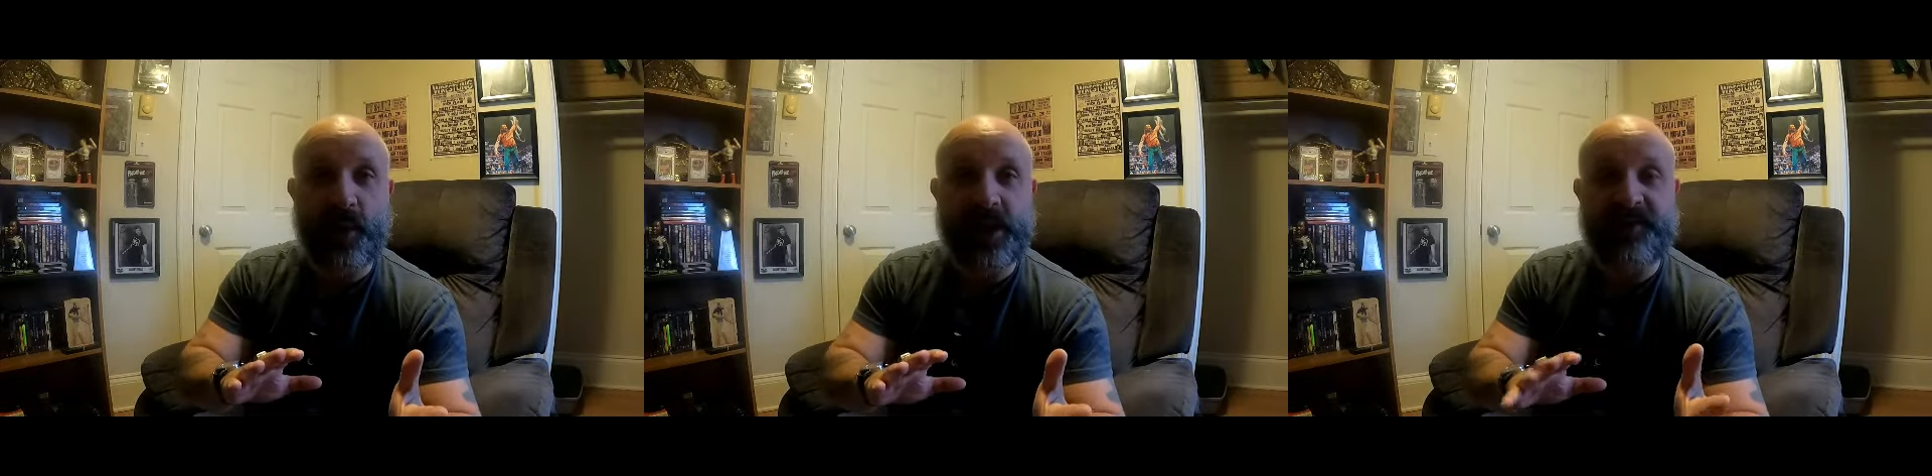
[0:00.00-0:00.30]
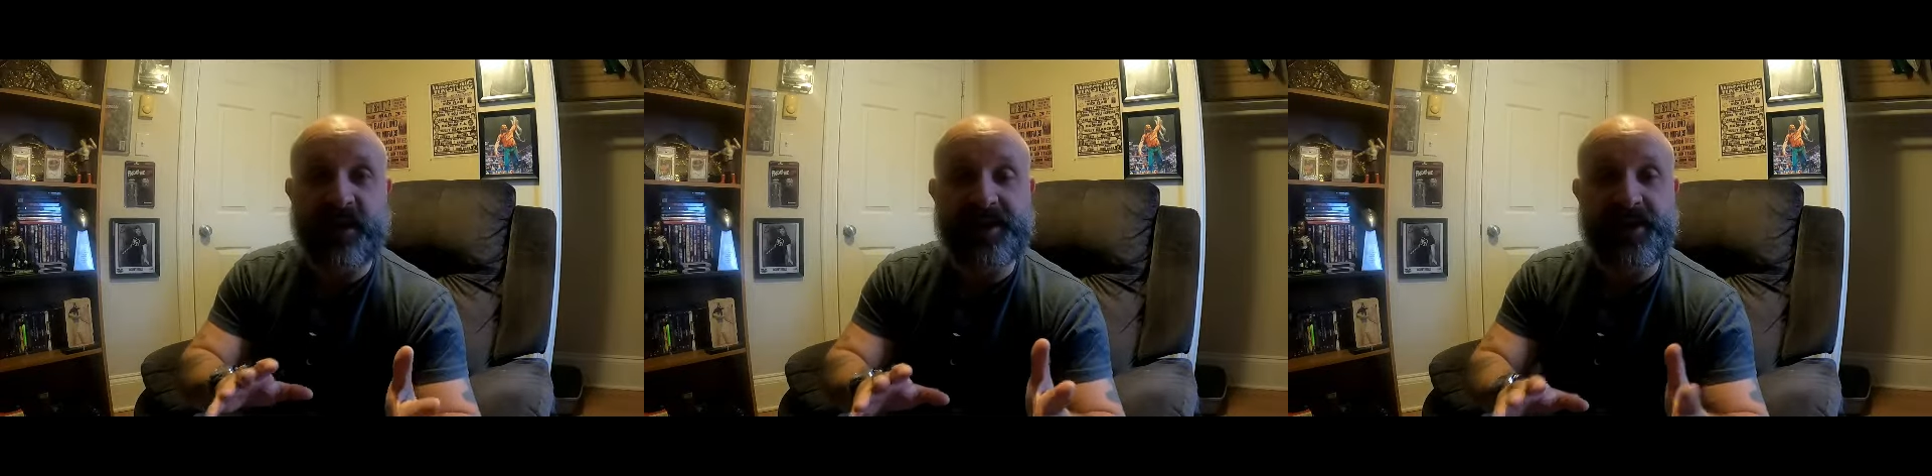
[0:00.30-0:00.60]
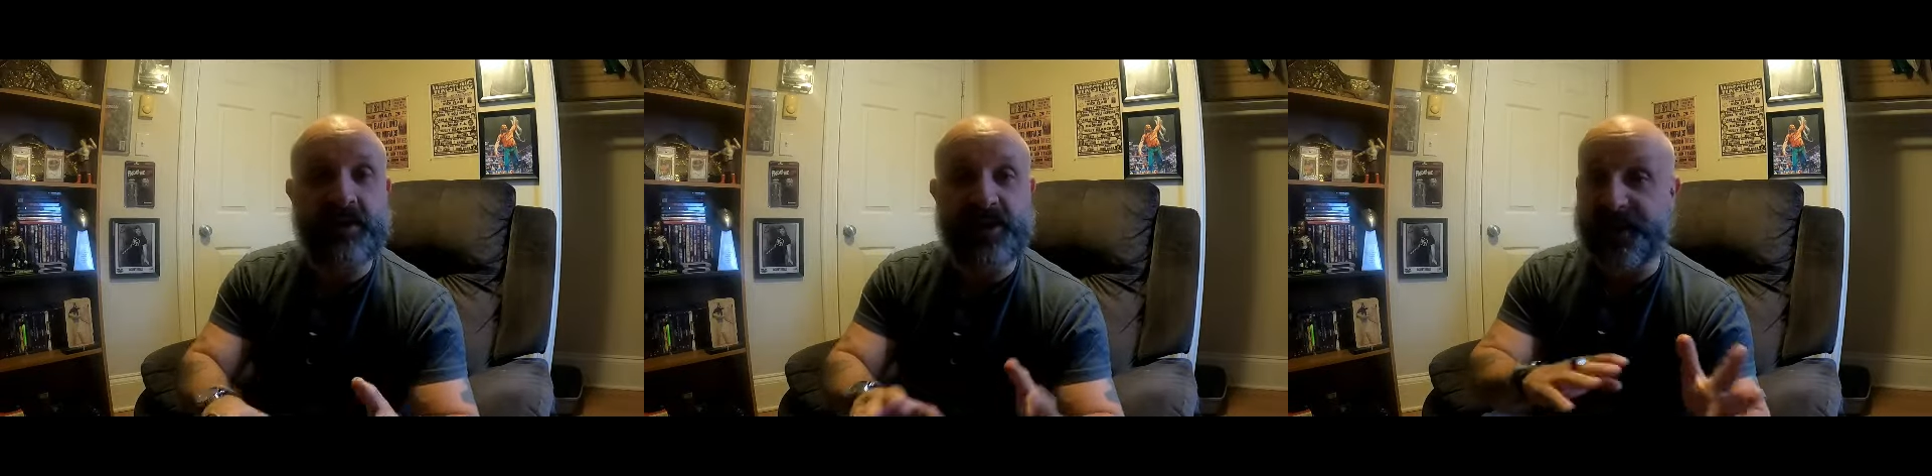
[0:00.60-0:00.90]
U.S. funds
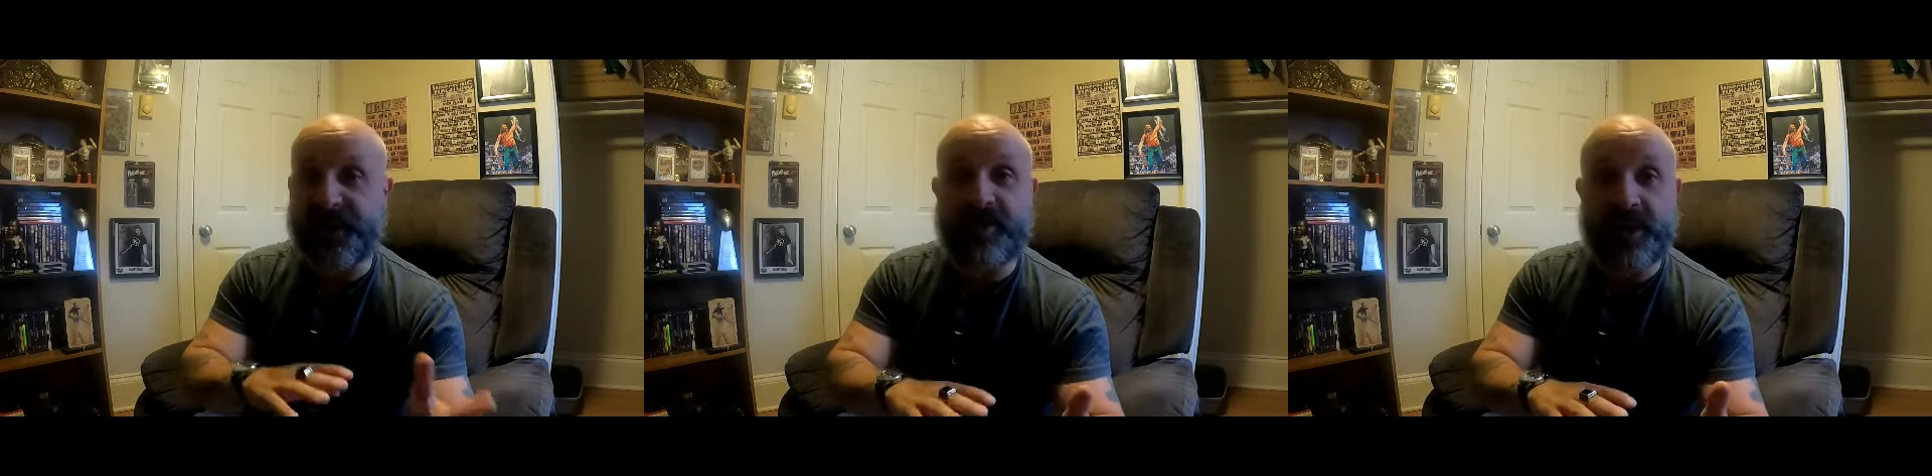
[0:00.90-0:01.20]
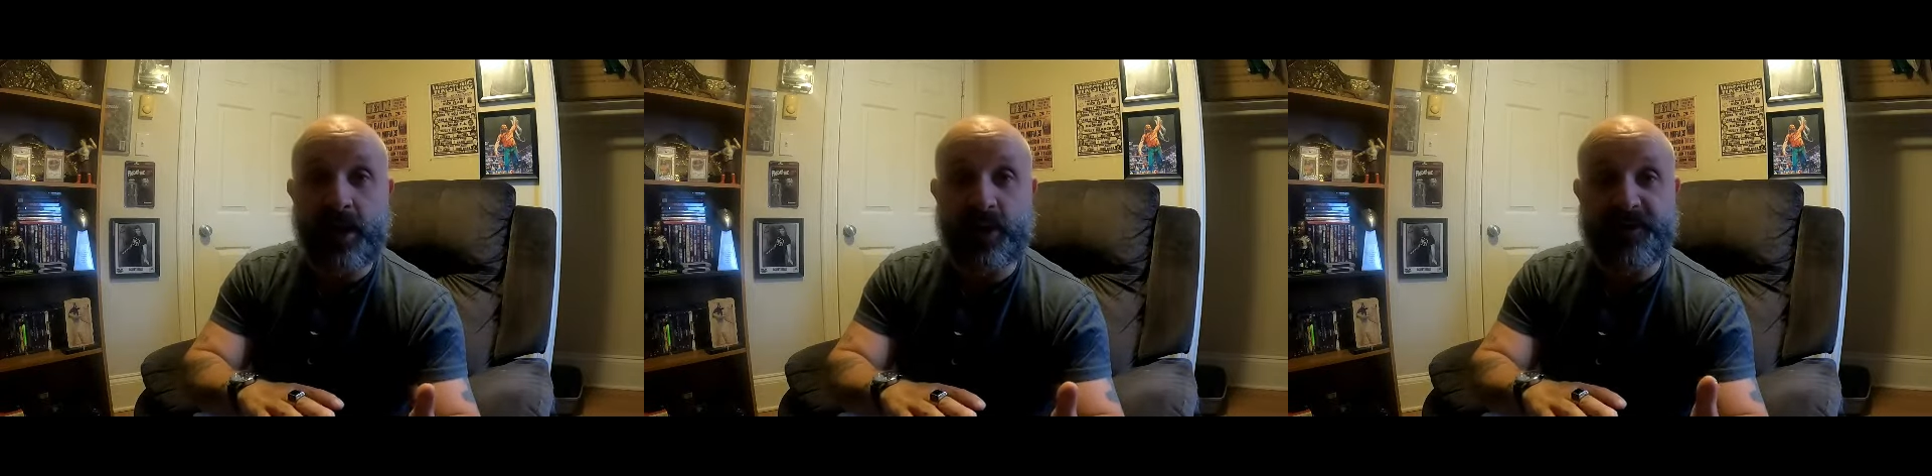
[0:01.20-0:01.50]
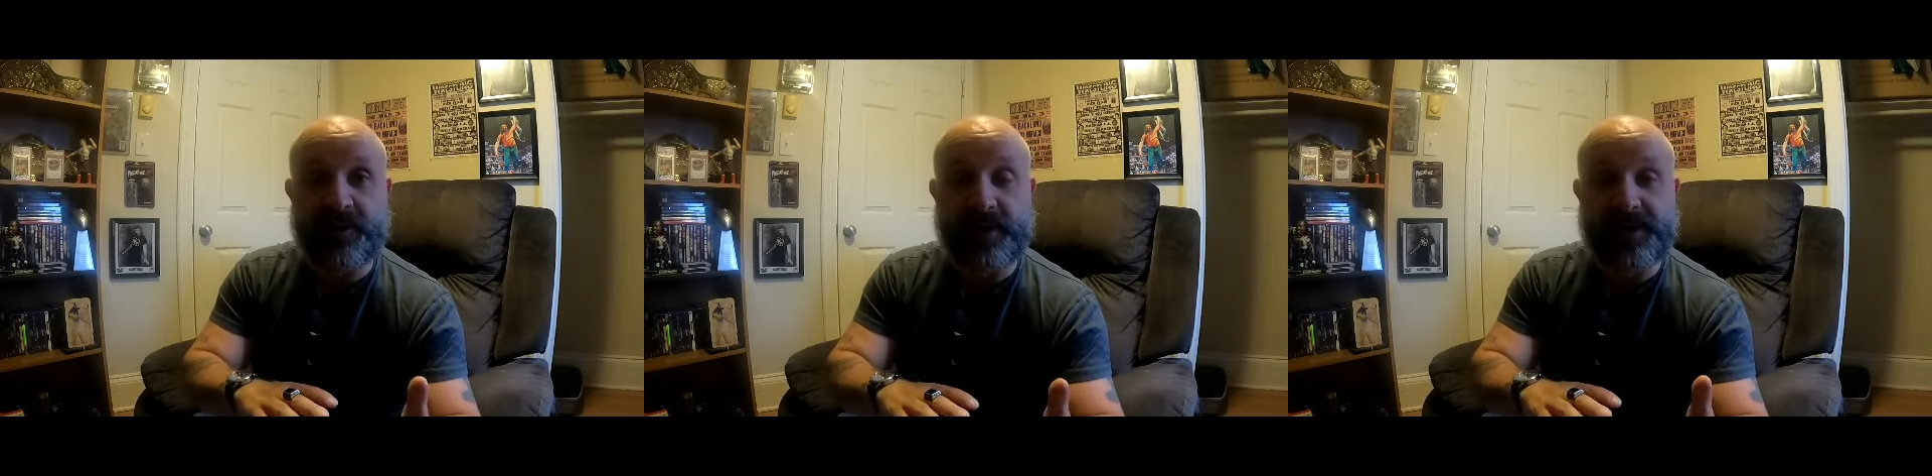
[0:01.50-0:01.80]
here, so
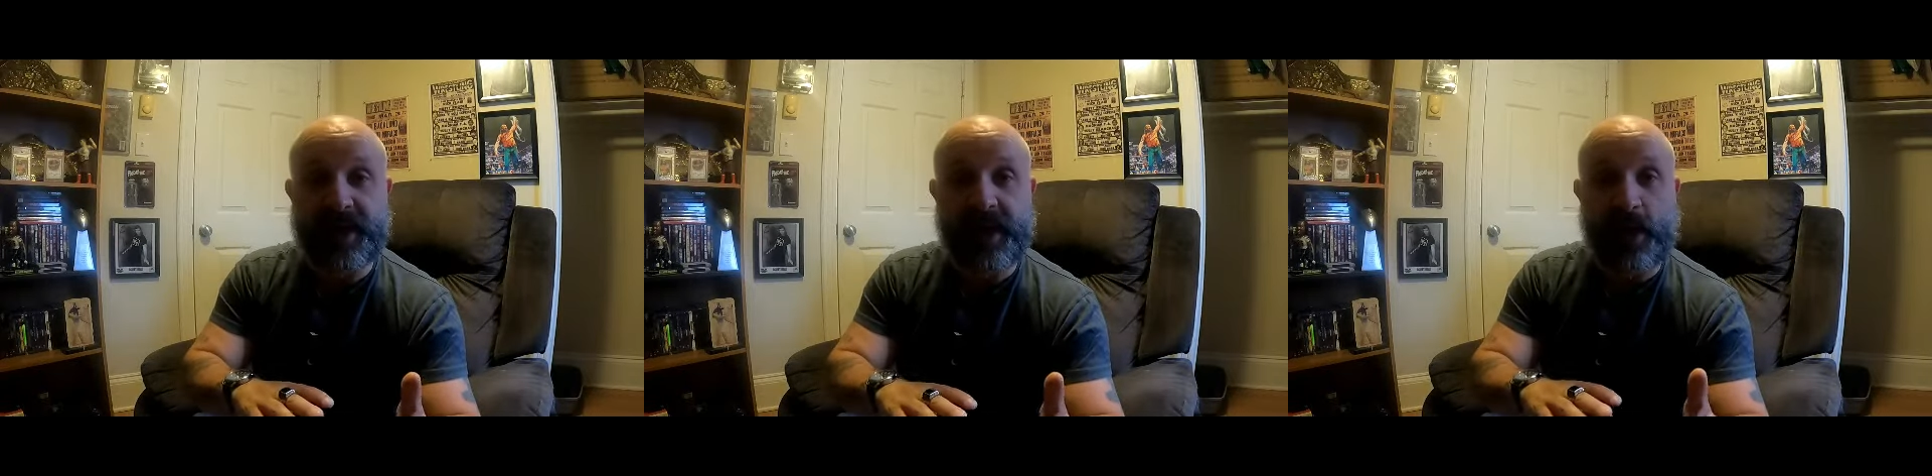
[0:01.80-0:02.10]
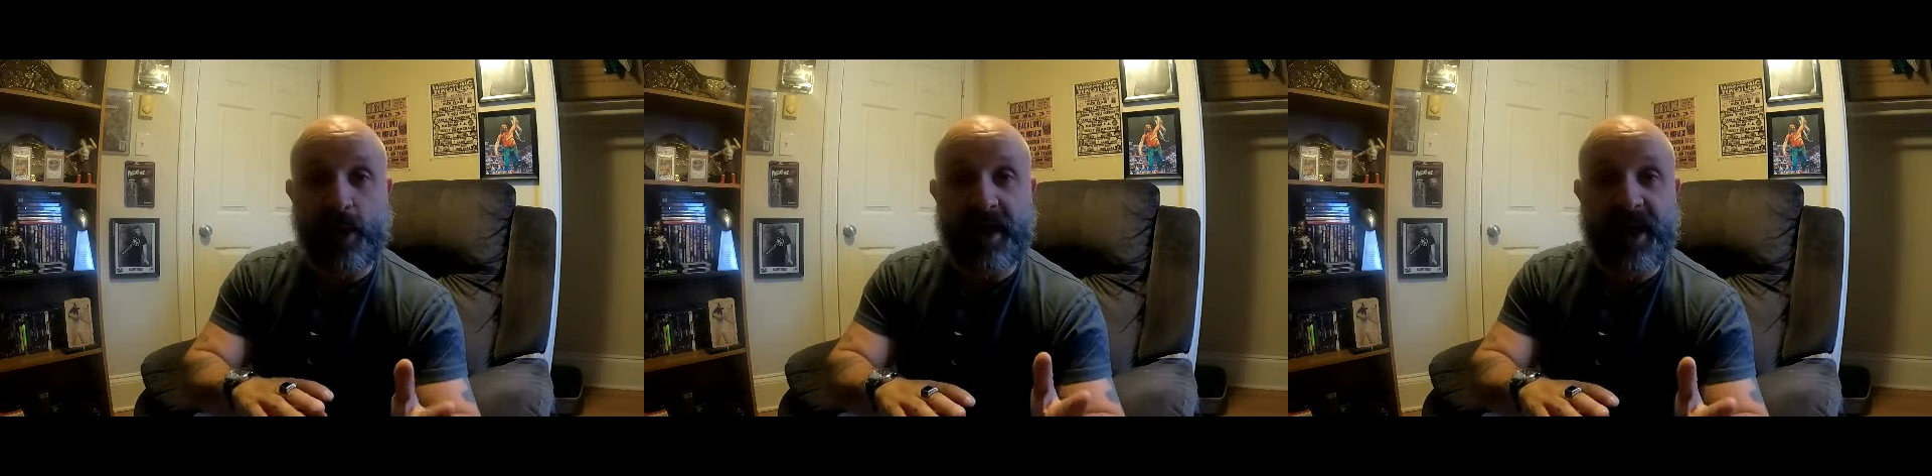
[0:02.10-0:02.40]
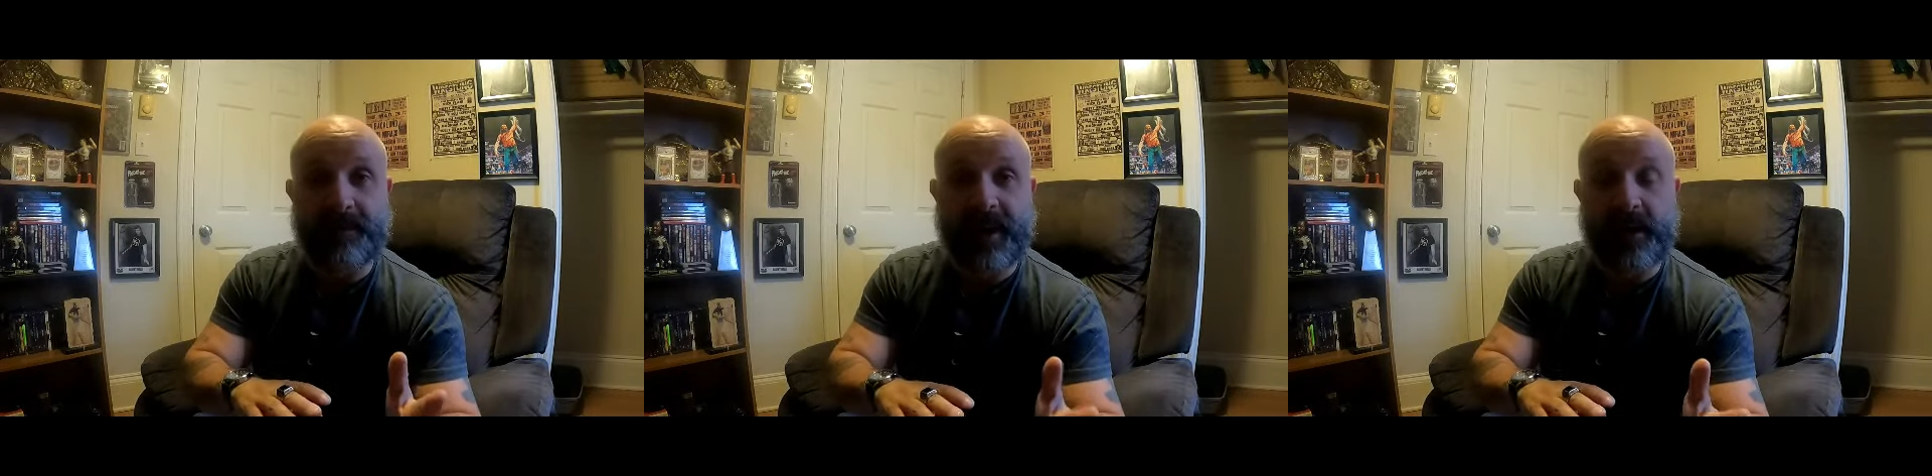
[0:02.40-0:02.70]
$7 for the CAO
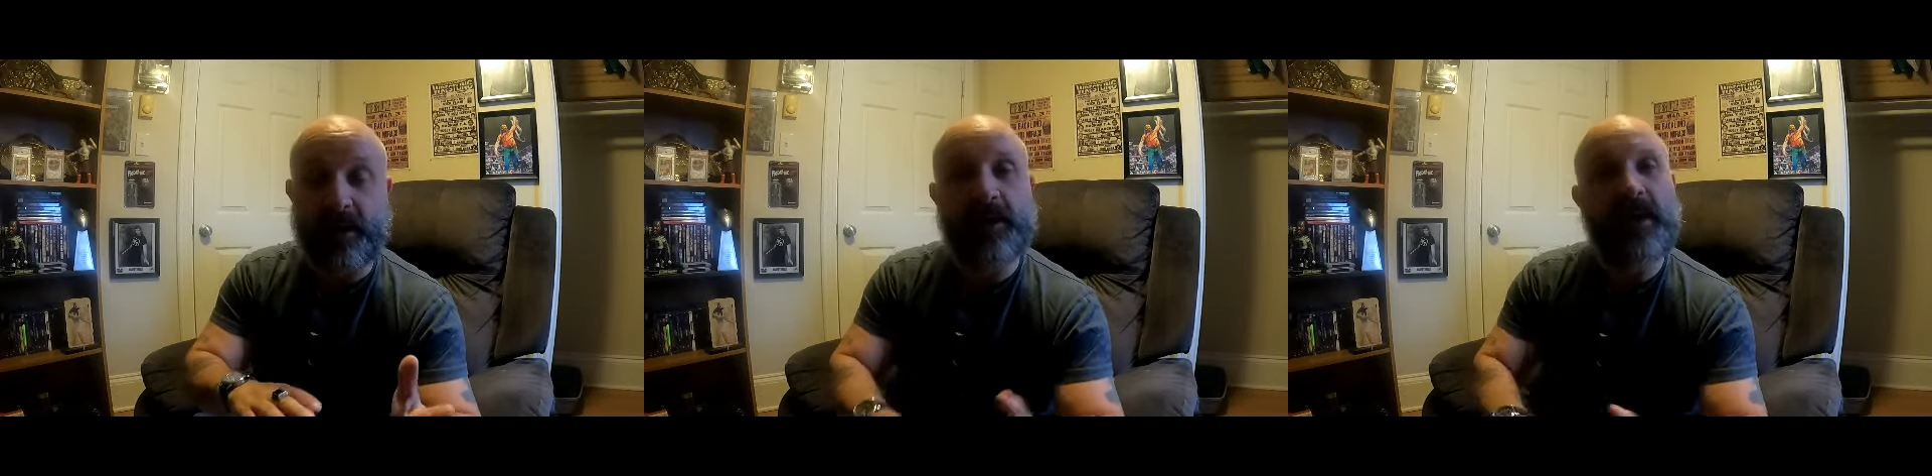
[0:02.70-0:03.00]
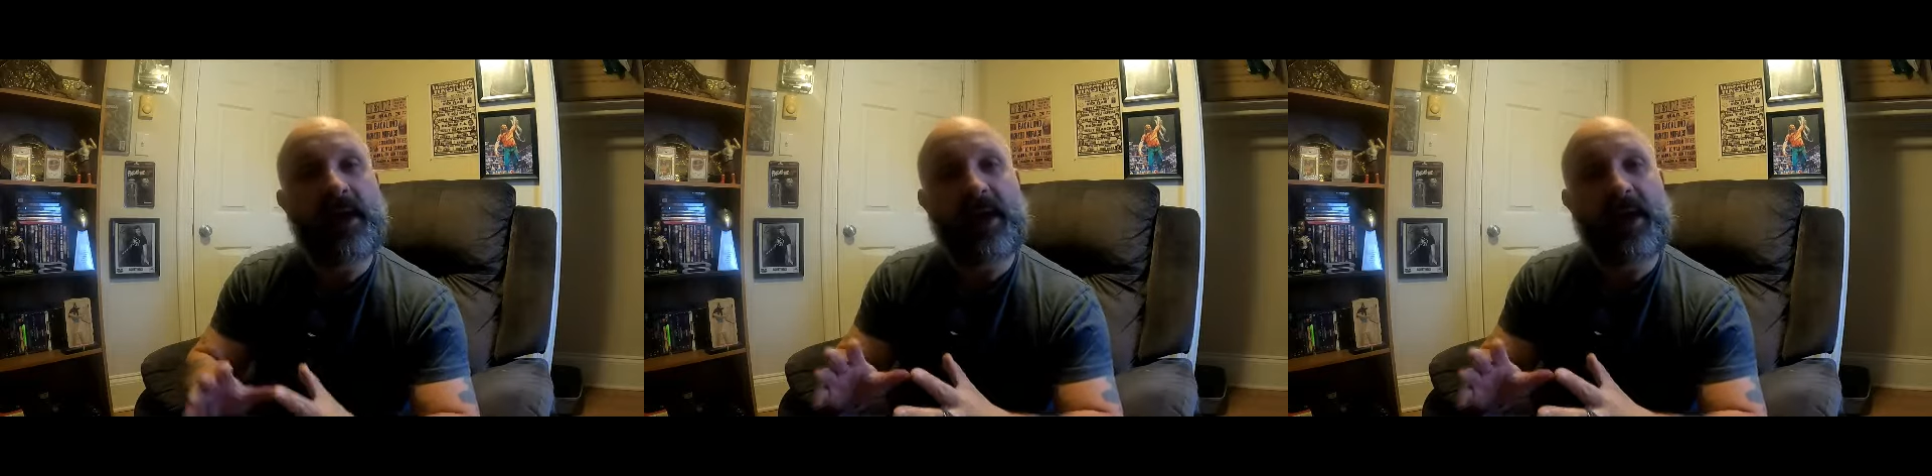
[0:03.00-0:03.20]
Black Bengal